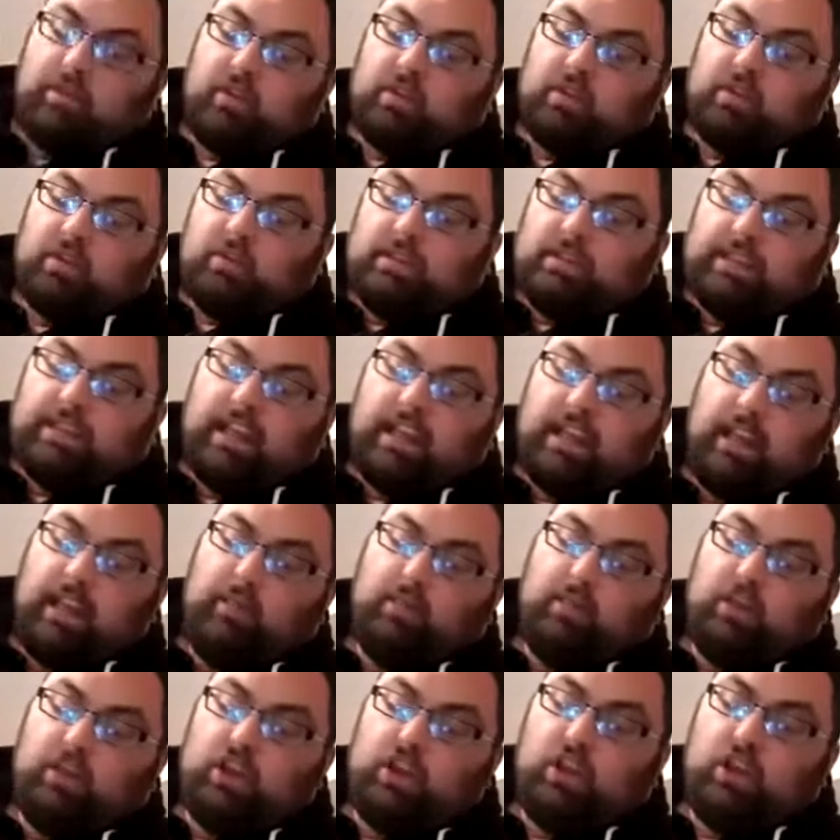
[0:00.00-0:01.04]
to a
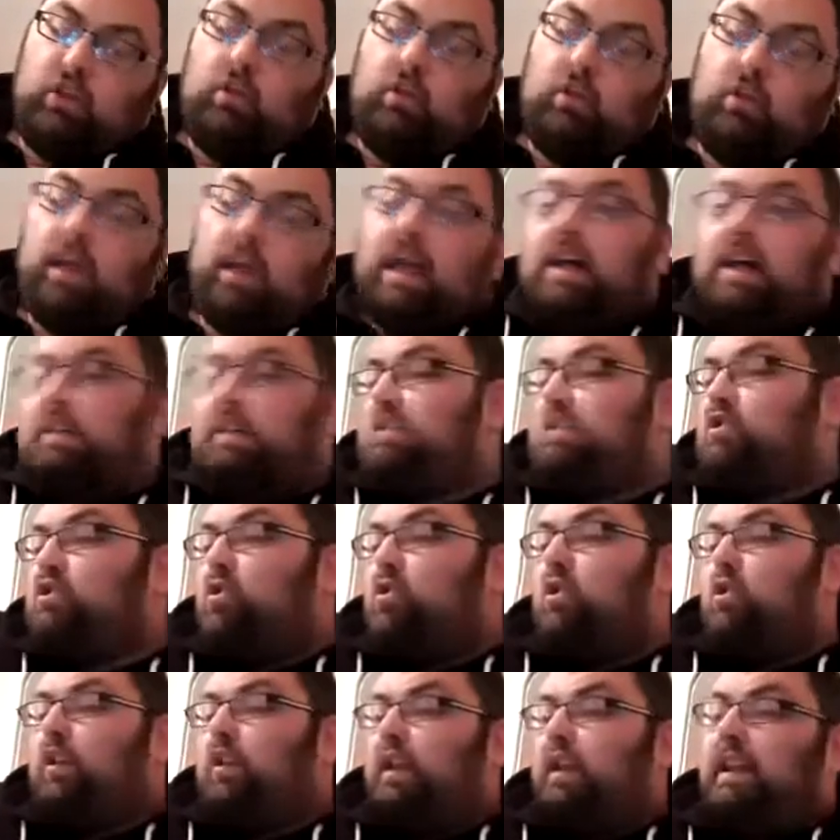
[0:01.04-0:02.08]
team you can
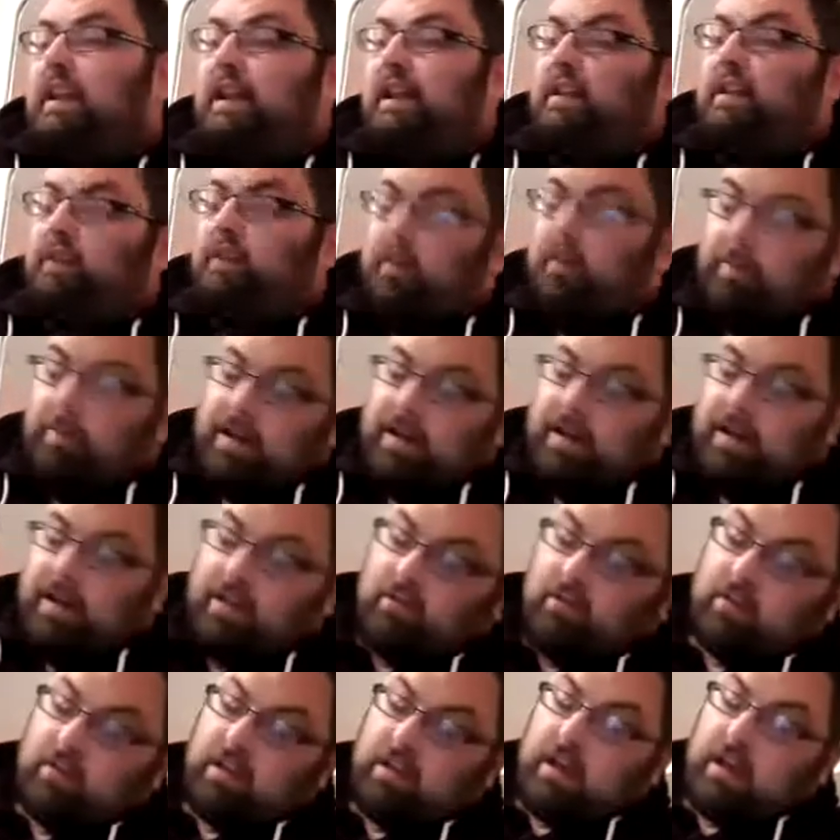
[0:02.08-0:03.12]
talk at length about,
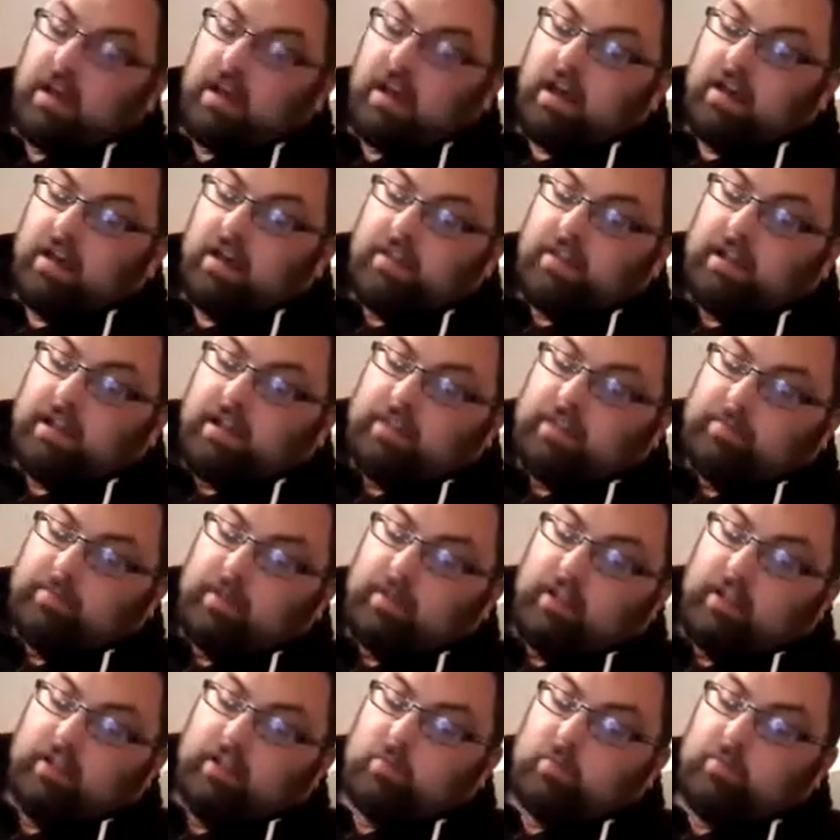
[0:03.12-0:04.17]
and that is
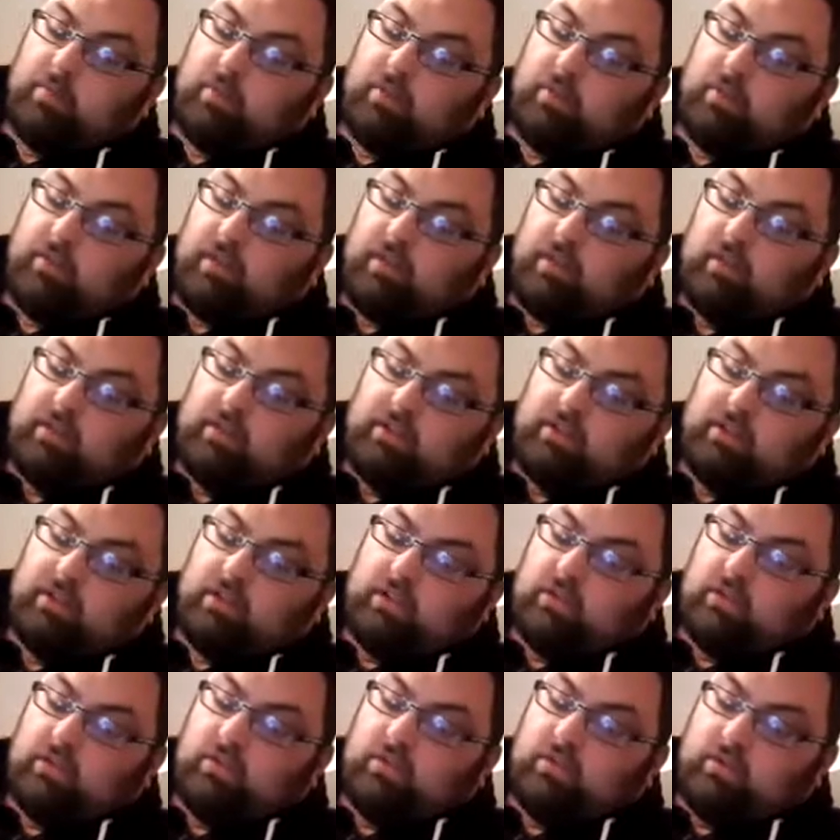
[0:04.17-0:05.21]
because we're moving on
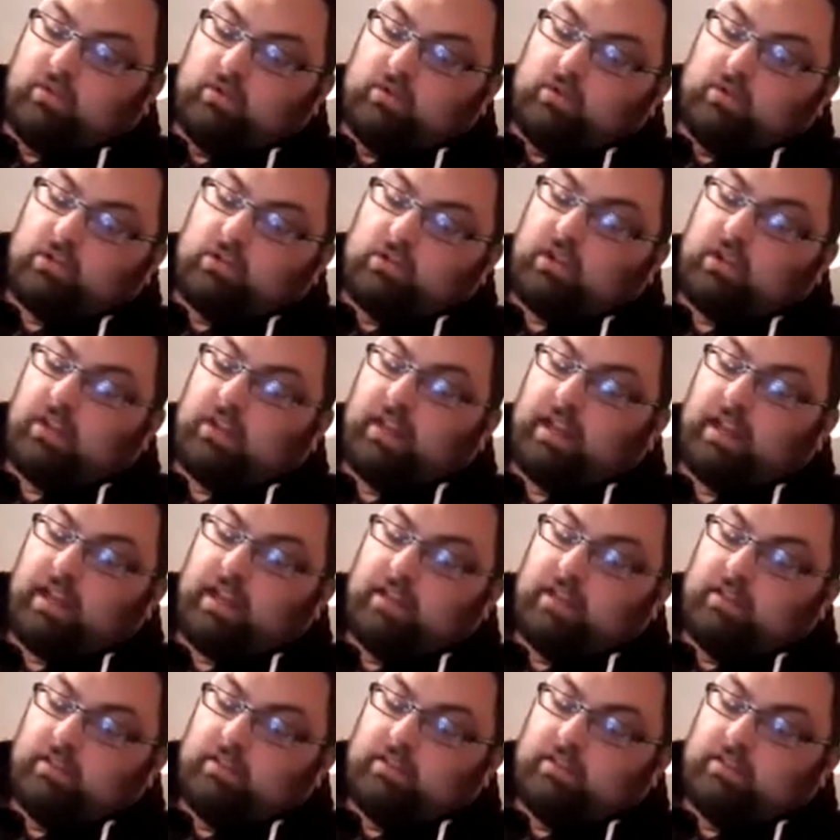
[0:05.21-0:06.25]
to Chudley
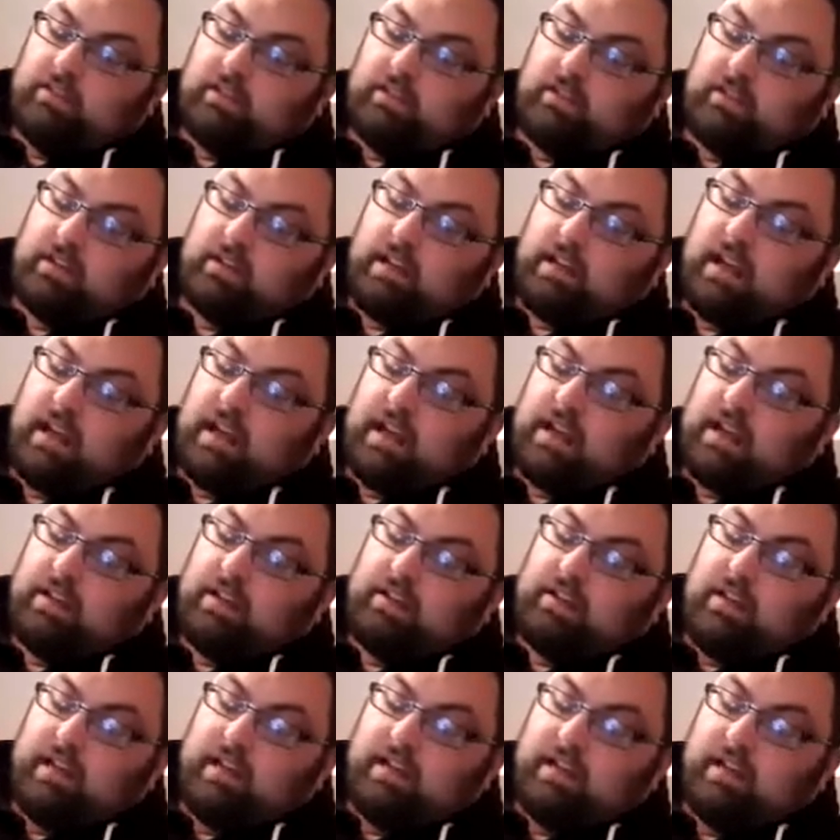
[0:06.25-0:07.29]
Cannons and
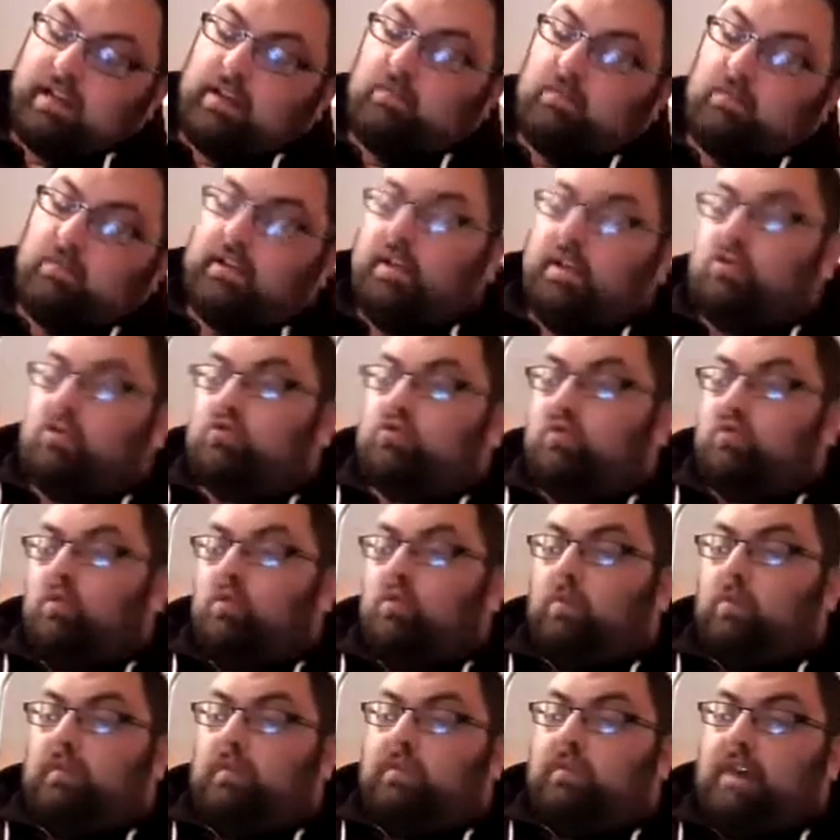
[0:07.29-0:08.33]
their 0-0 draw
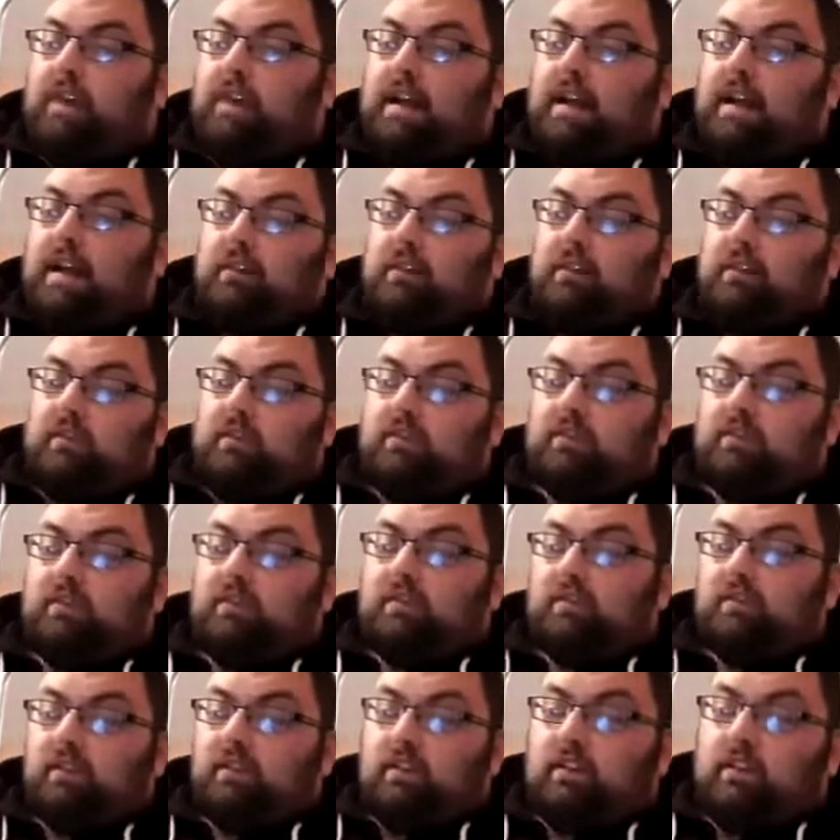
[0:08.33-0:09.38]
with Valen.
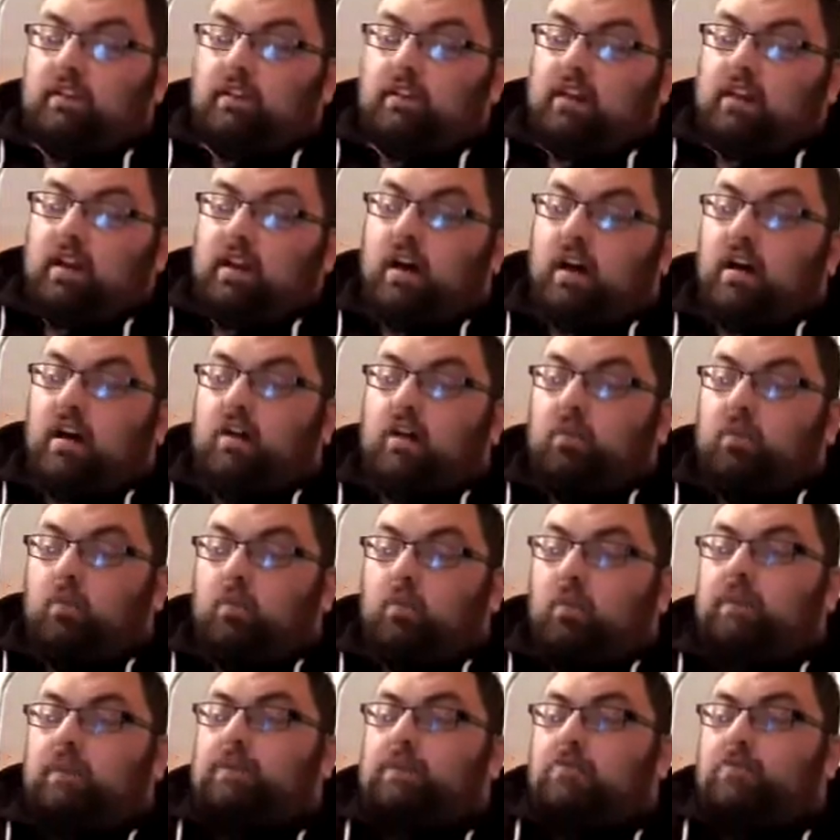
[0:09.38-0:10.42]

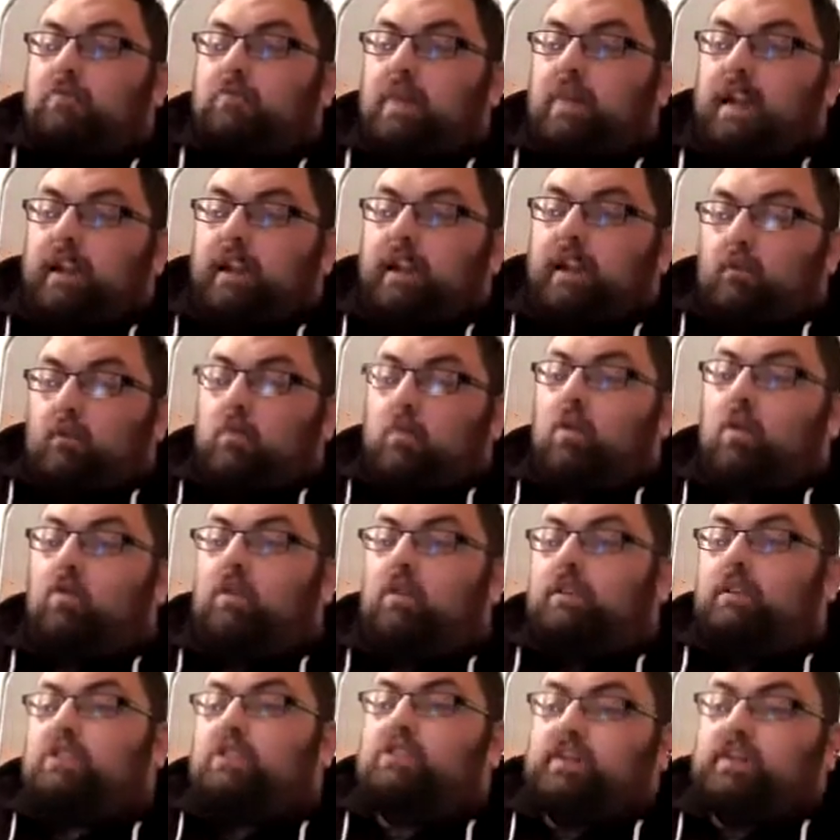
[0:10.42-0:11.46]
What did you make?
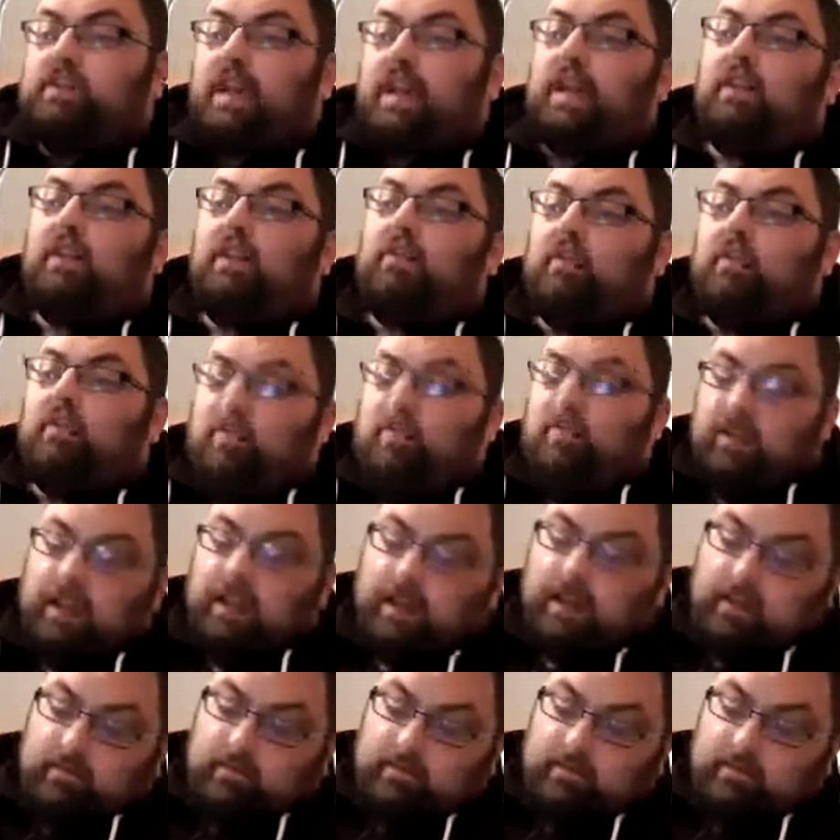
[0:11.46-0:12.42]
What did you take from the game?